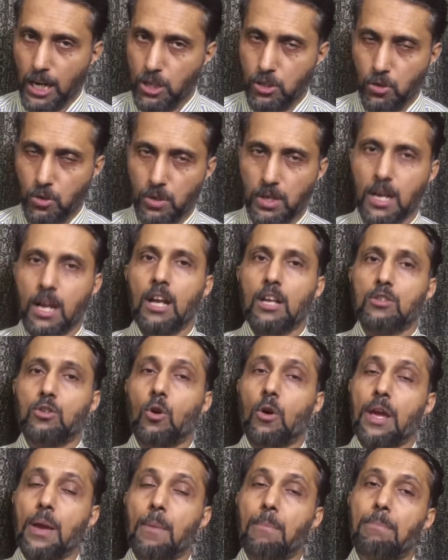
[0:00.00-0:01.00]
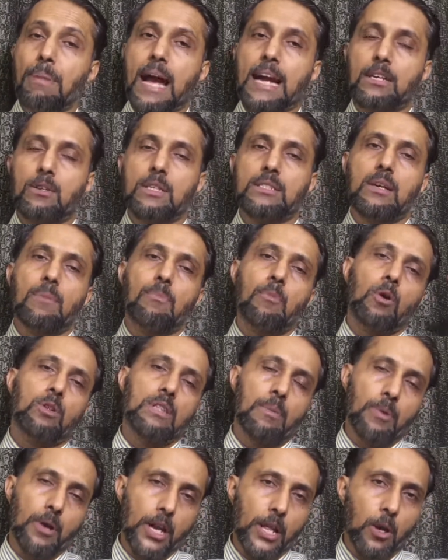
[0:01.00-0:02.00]
Understood? So impact was upon
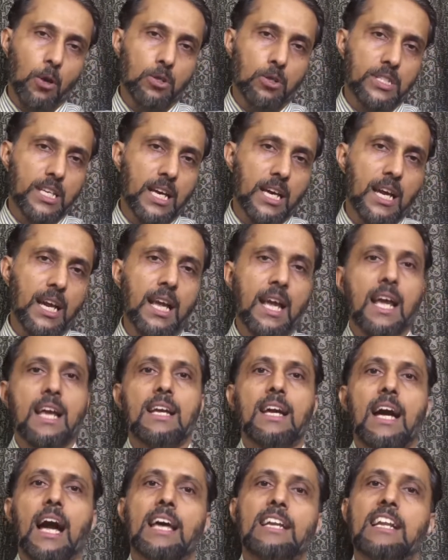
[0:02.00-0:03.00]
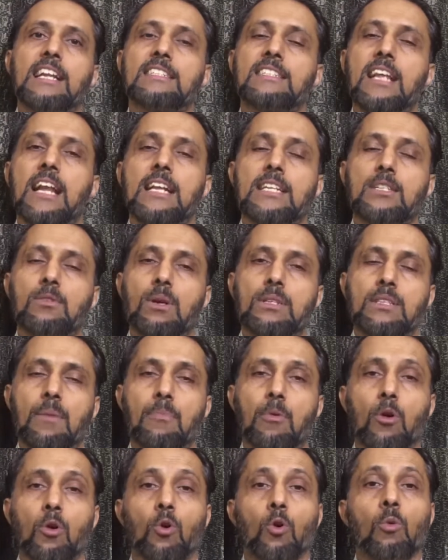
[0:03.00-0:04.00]
the producer and incidence was
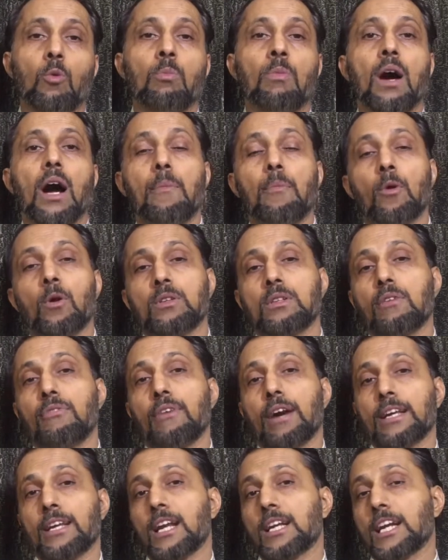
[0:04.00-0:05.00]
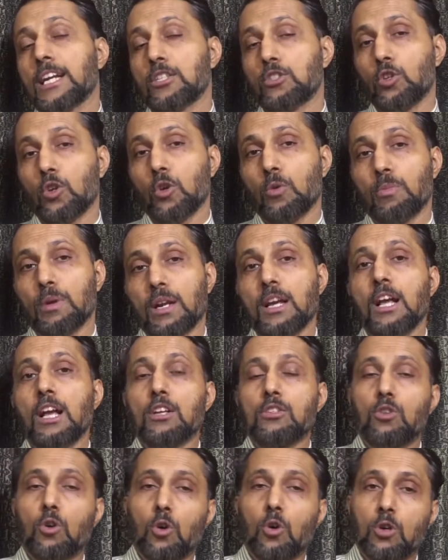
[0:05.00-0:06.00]
upon whom? Upon the final consumer.
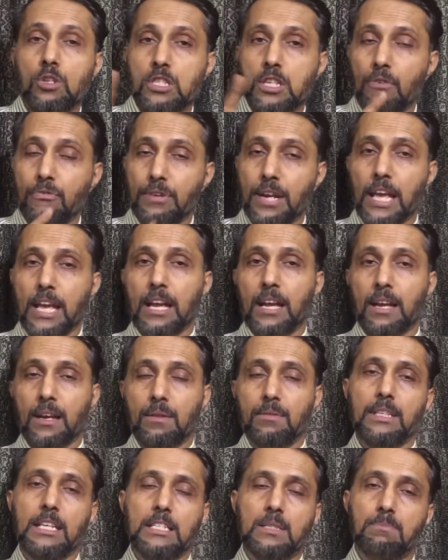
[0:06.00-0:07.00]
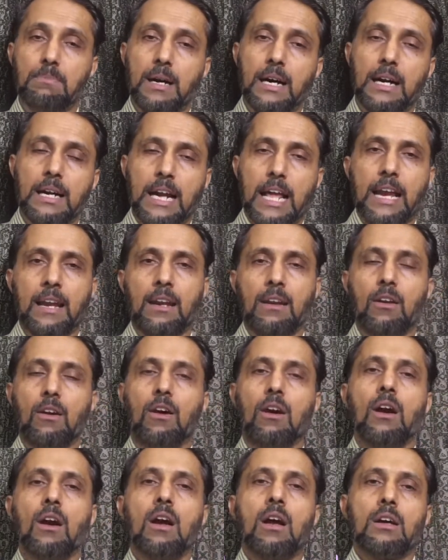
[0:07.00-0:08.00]
So shifting this
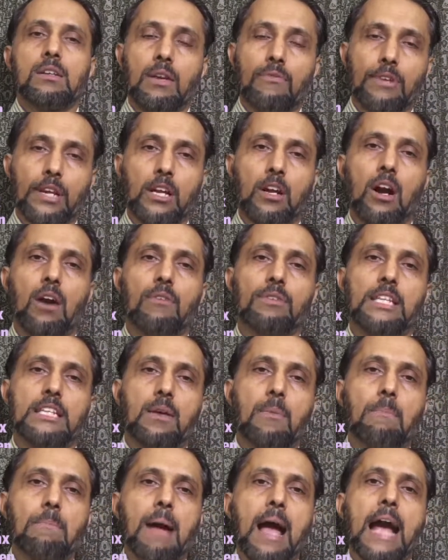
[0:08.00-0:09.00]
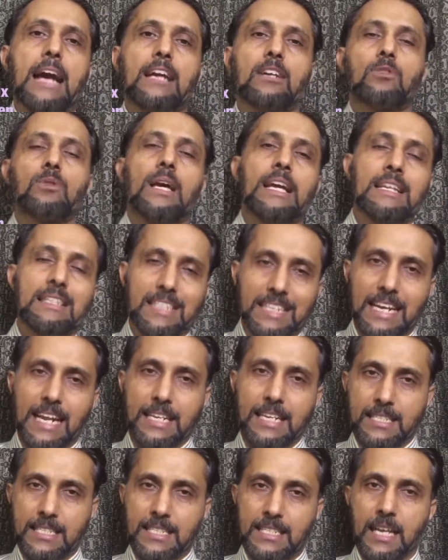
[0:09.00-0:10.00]
burden, shifting of this impact to the
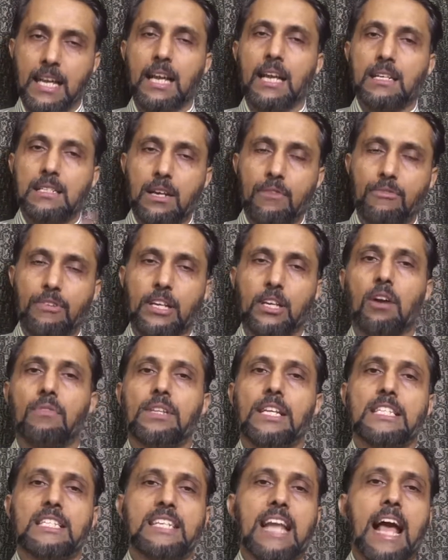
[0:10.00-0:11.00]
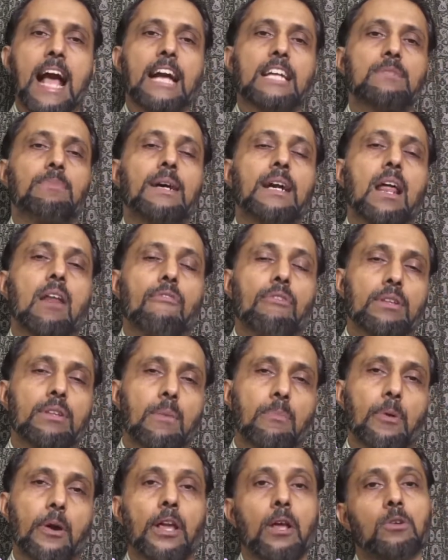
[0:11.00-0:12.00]
incidence, shifting of this tax burden from
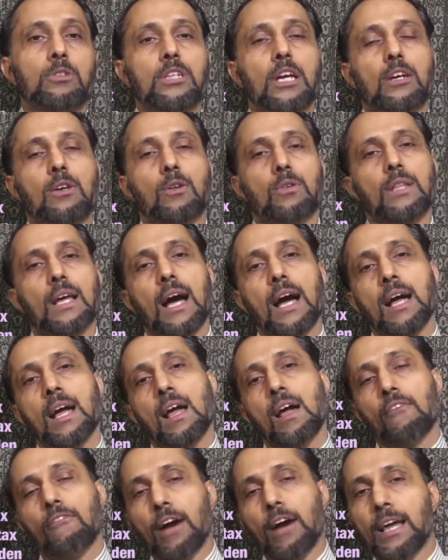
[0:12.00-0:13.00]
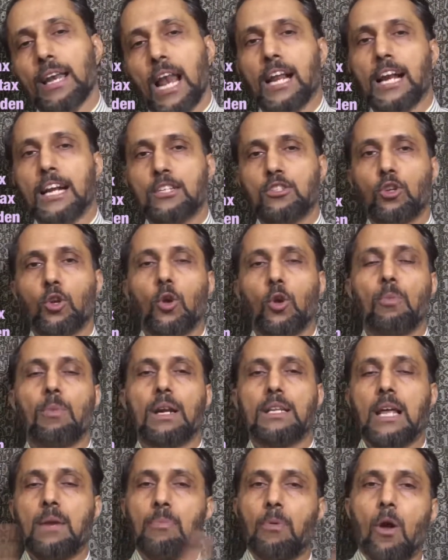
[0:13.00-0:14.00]
the producer to the final
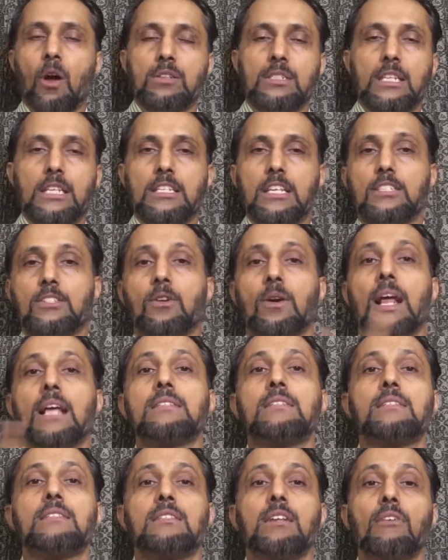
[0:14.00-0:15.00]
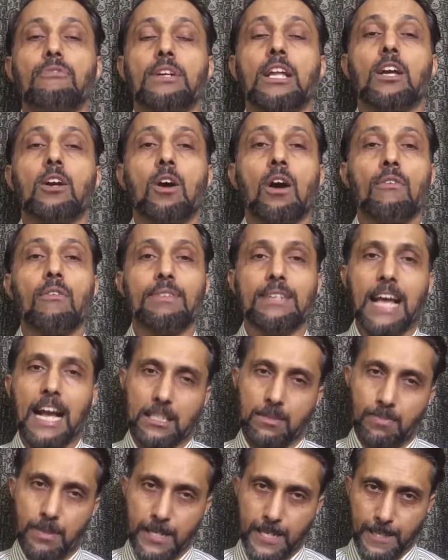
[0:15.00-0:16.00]
consumer, that process is known as shifting of
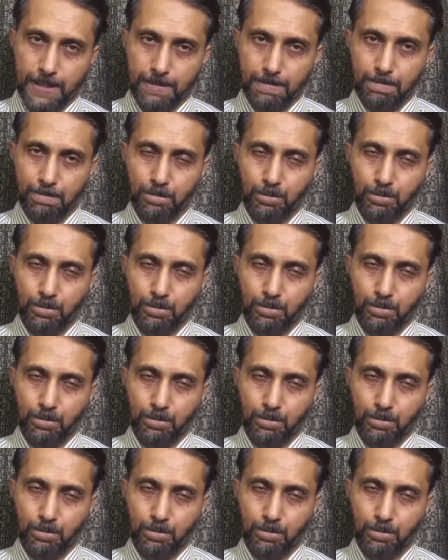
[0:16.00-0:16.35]
tax burden.